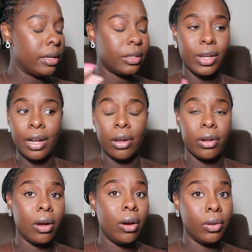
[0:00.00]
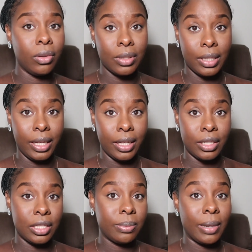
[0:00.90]
trying to learn all those things
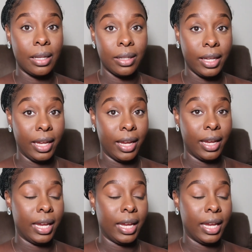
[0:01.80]
just by looking.